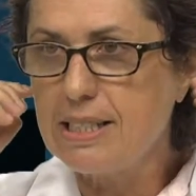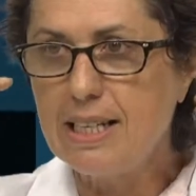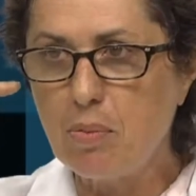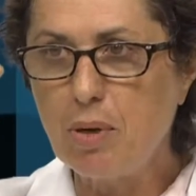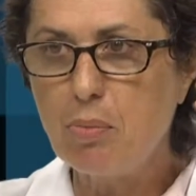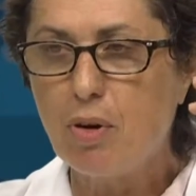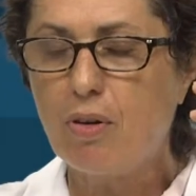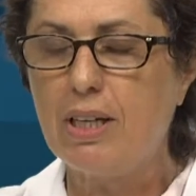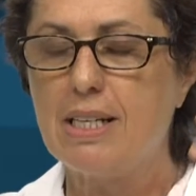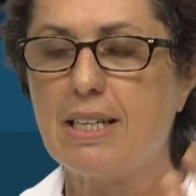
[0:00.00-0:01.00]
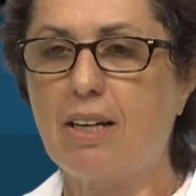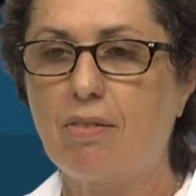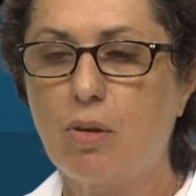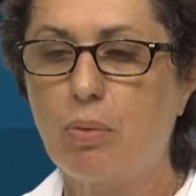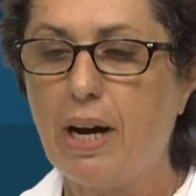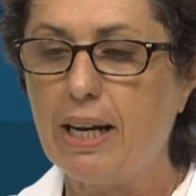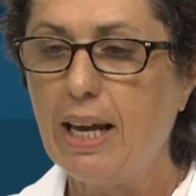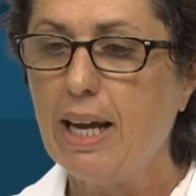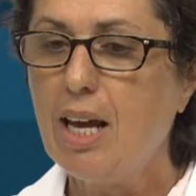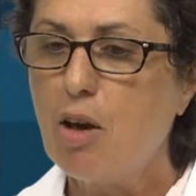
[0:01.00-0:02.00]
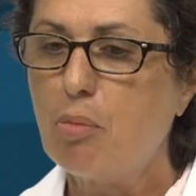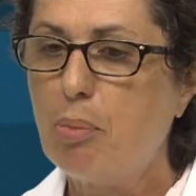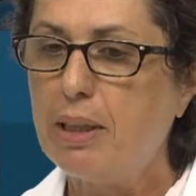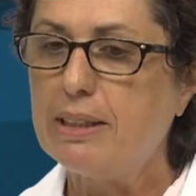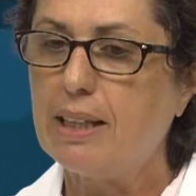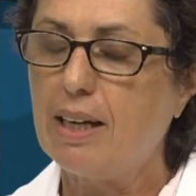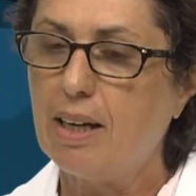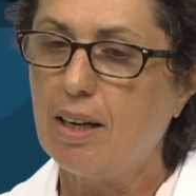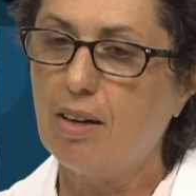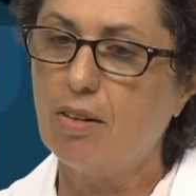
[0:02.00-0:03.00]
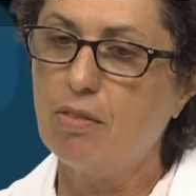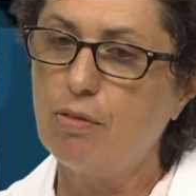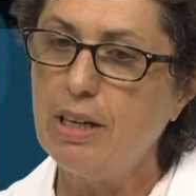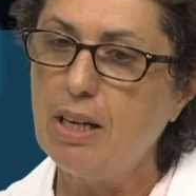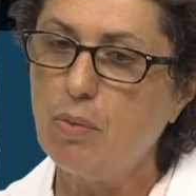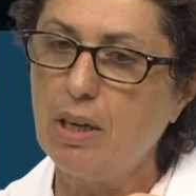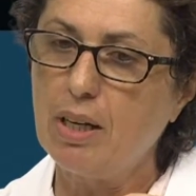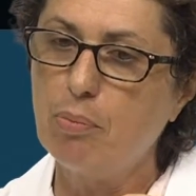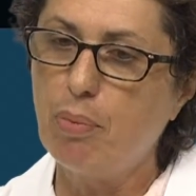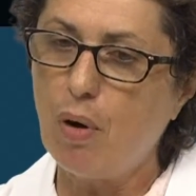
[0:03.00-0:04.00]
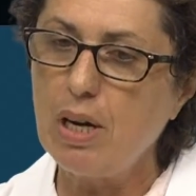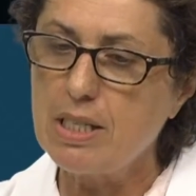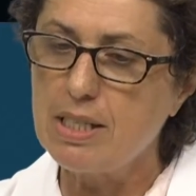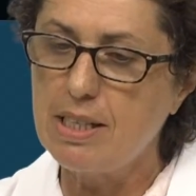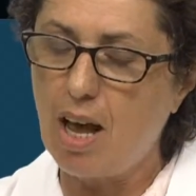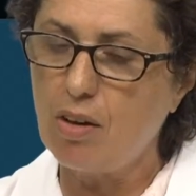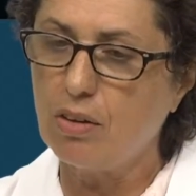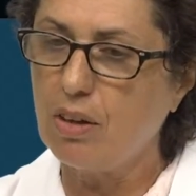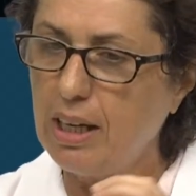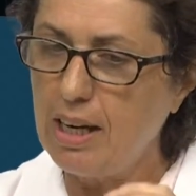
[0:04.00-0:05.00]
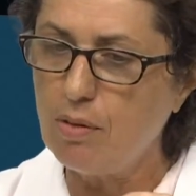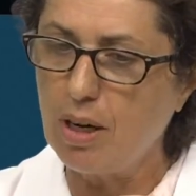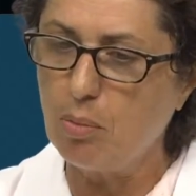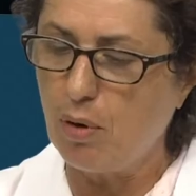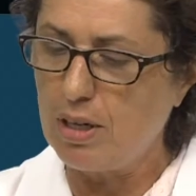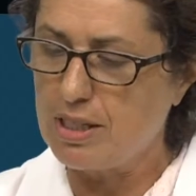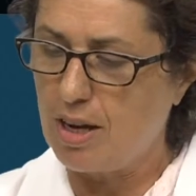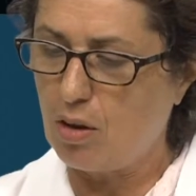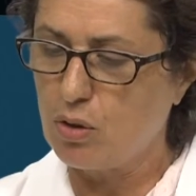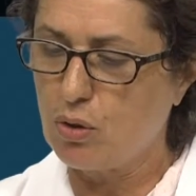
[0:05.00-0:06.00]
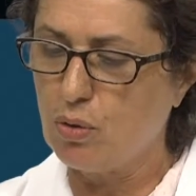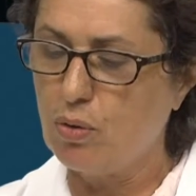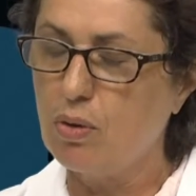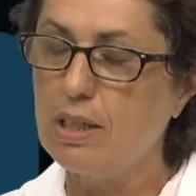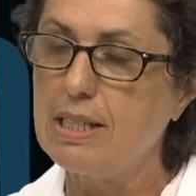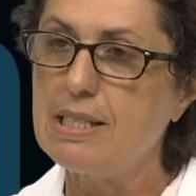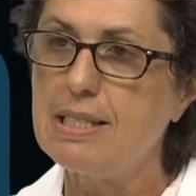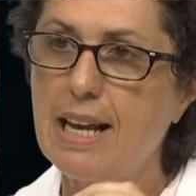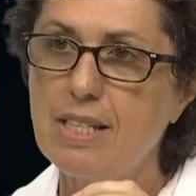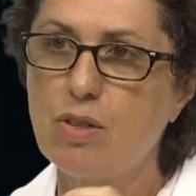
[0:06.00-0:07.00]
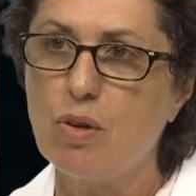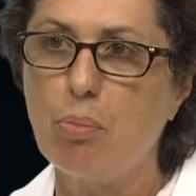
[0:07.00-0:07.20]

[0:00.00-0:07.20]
deeply buried inside of the brain. But really it boils down, the hearing boils down to these sensory